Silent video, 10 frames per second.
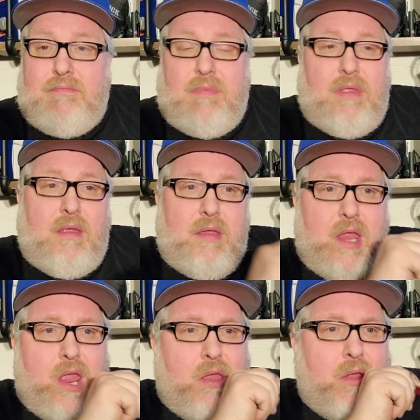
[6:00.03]

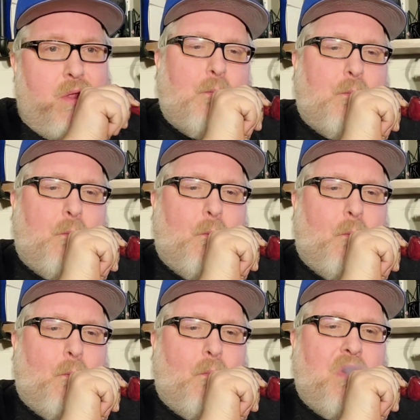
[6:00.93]

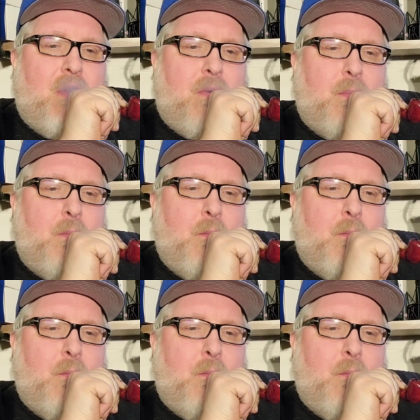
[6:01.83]
No one is speaking in this clip.